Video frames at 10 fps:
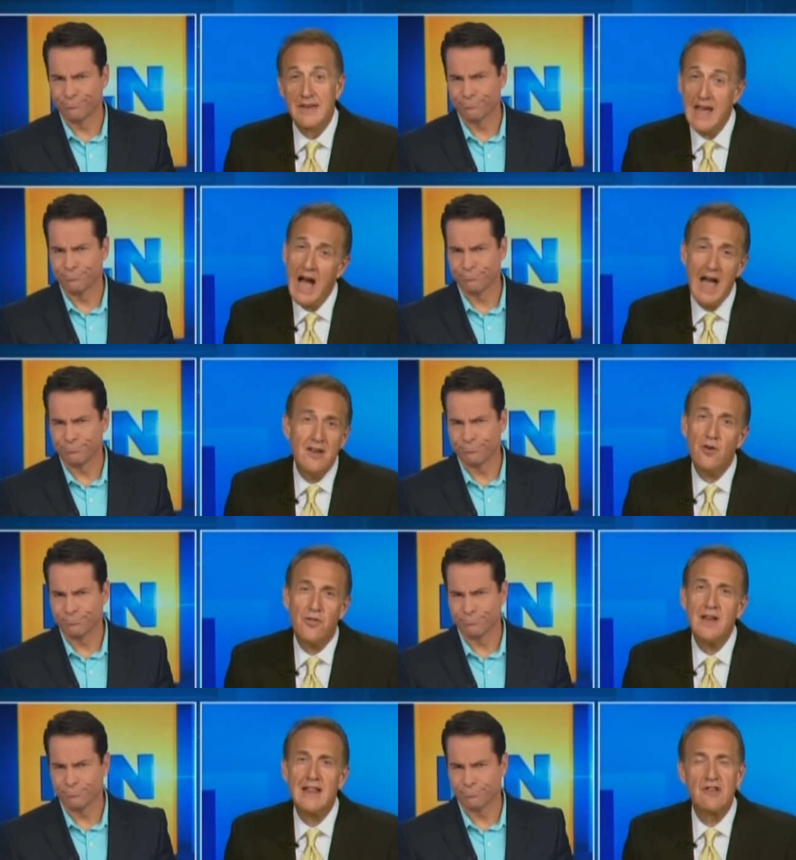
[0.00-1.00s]
Speaker 1: Yeah, I don't
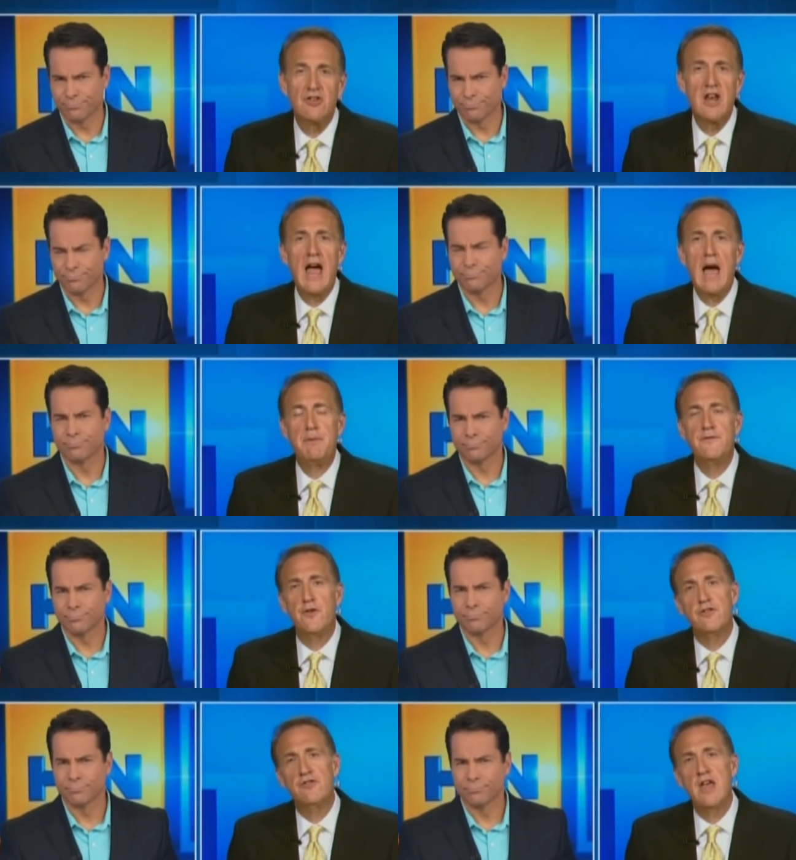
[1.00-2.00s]
think that's going to happen
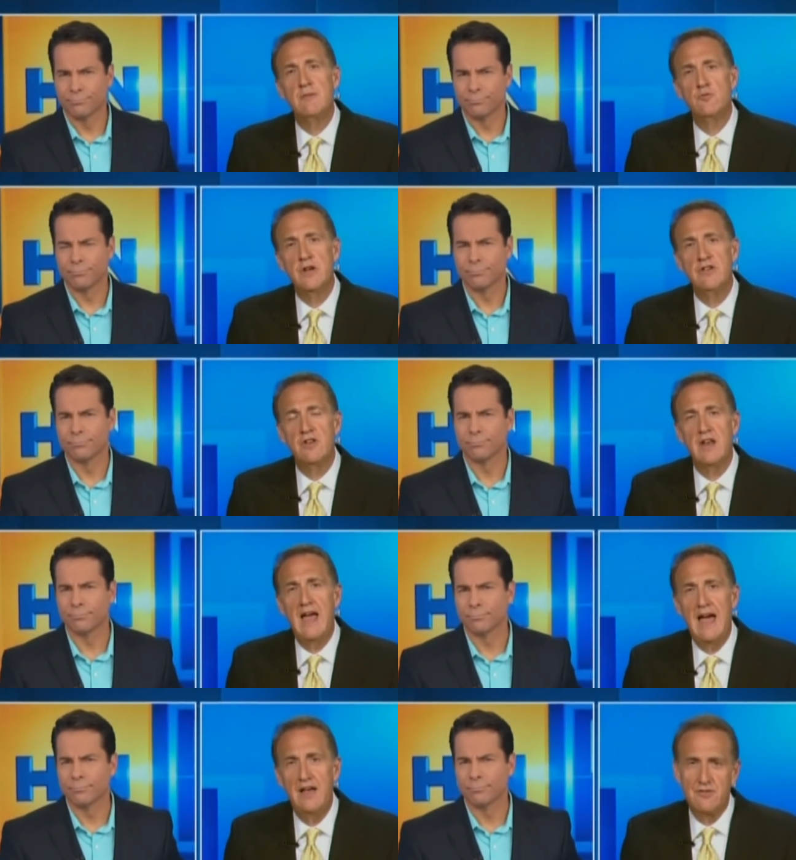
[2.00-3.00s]
for the same reason
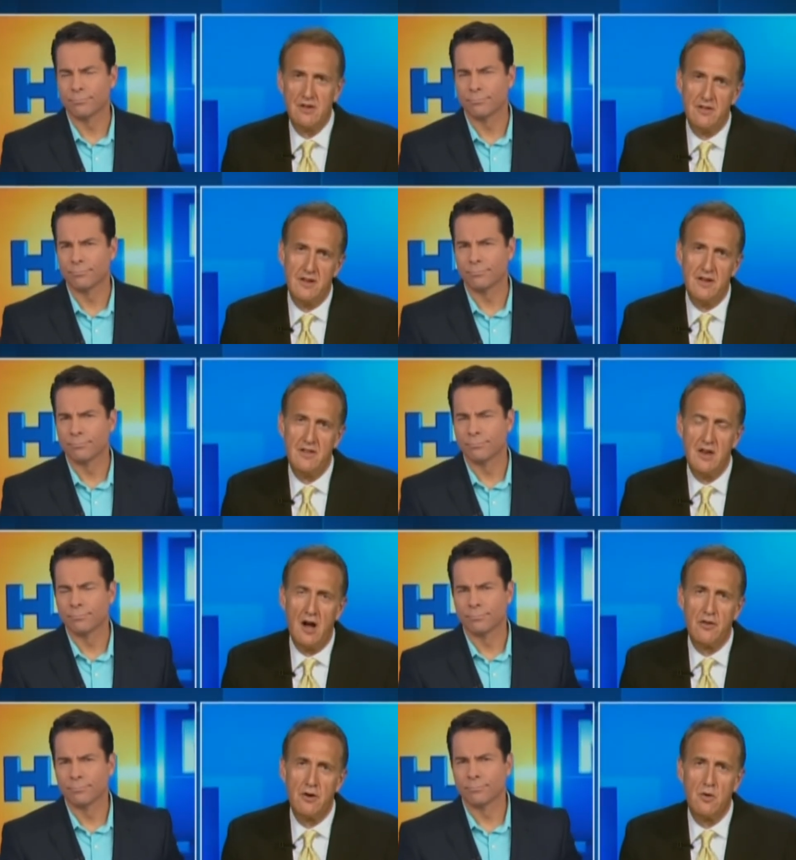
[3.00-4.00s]
as uh, the, the
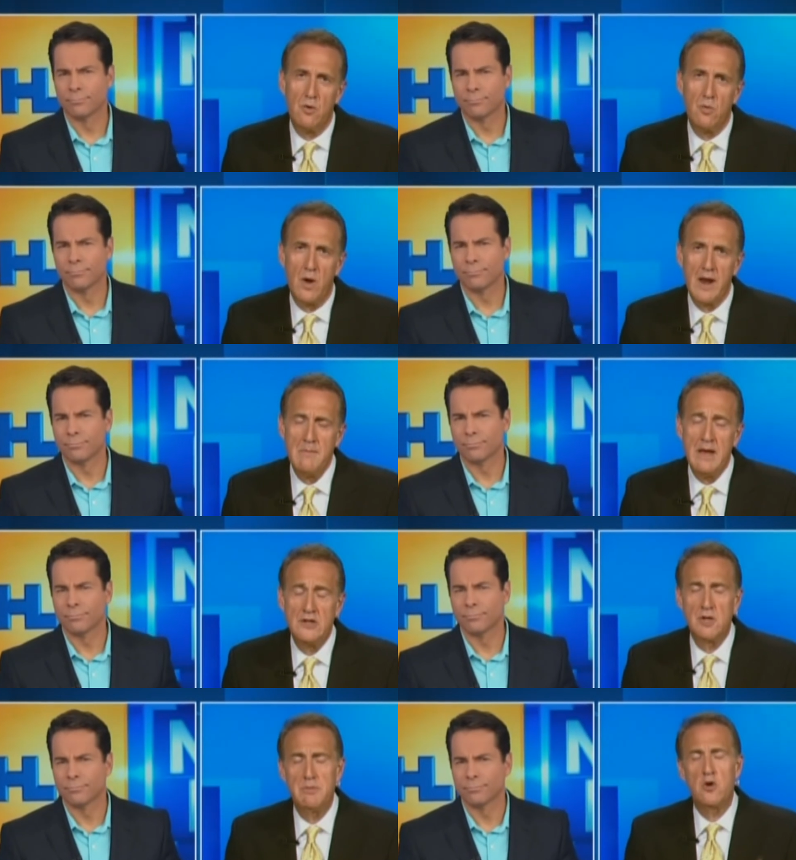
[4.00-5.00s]
other one I
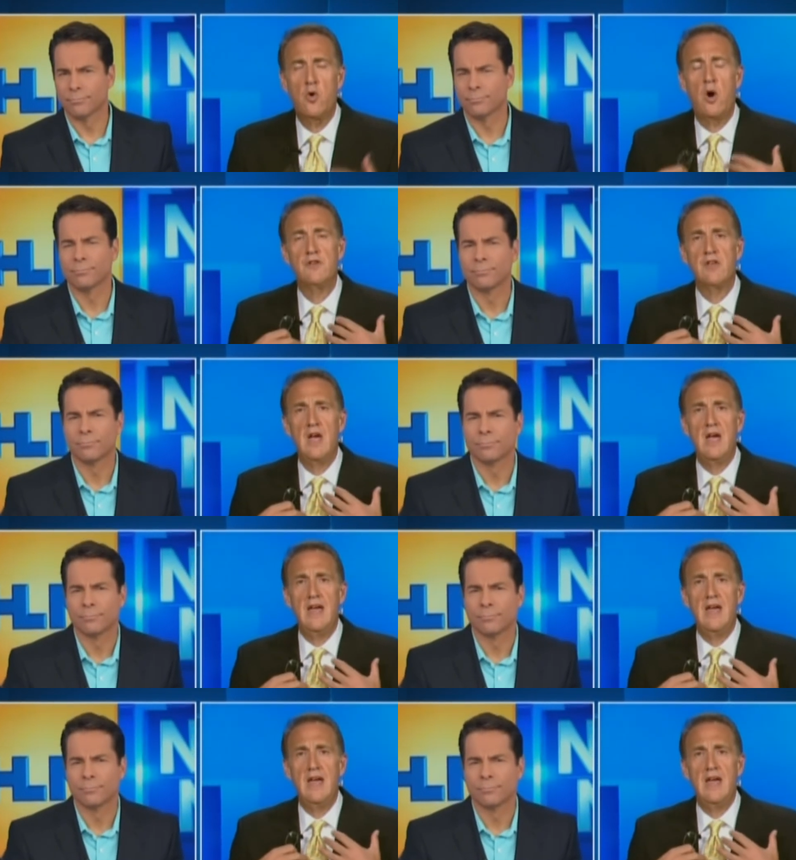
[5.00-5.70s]
mentioned, because